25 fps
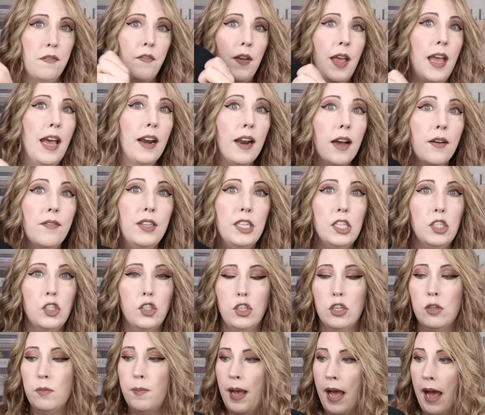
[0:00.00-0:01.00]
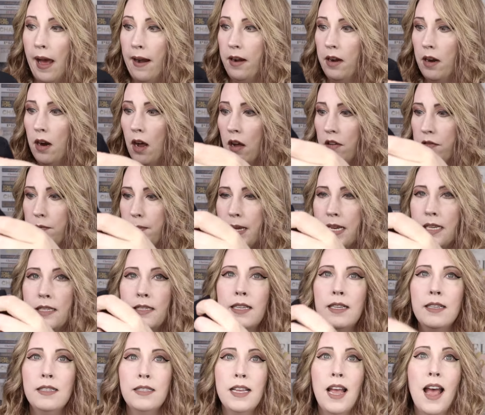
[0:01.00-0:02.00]
fan of these two Patitoff
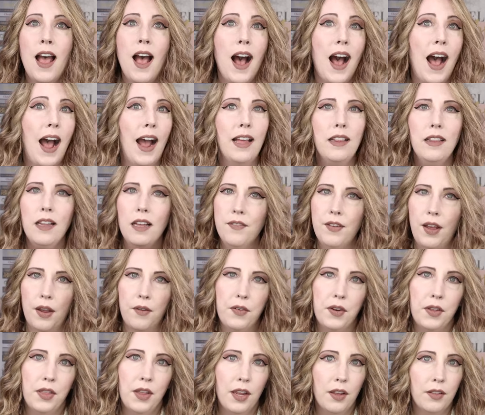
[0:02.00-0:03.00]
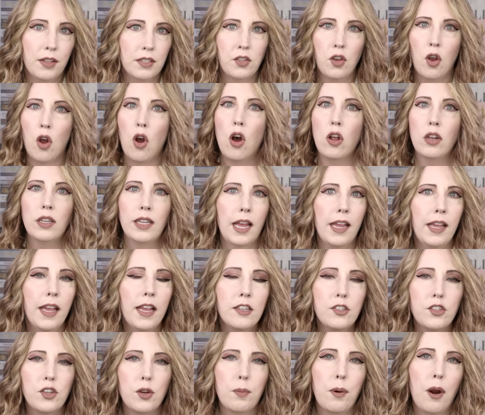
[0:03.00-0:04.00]
pieces. I love everything in this haul.
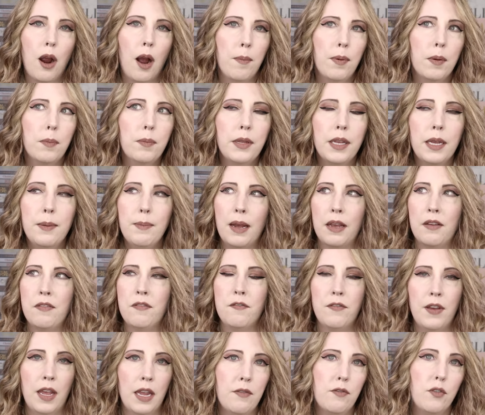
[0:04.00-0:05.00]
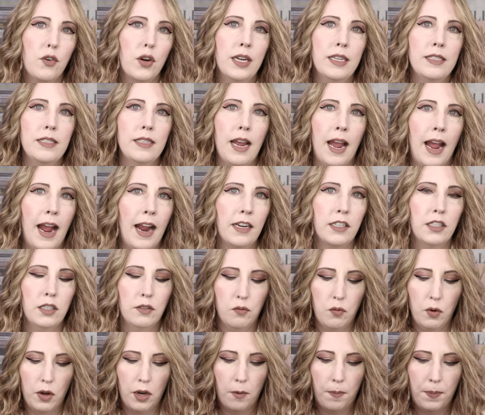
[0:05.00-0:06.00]
Leggings are probably my favorite
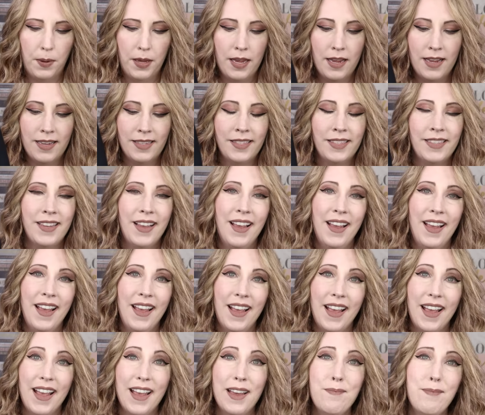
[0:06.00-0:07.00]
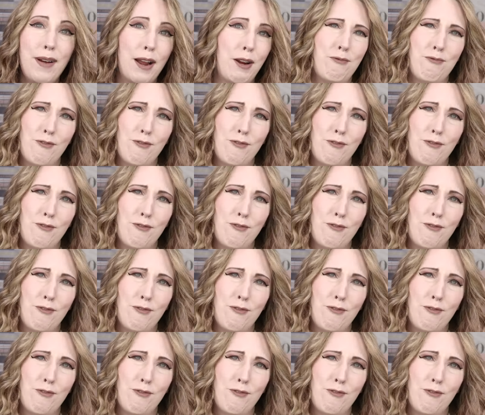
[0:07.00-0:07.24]
activewear piece in my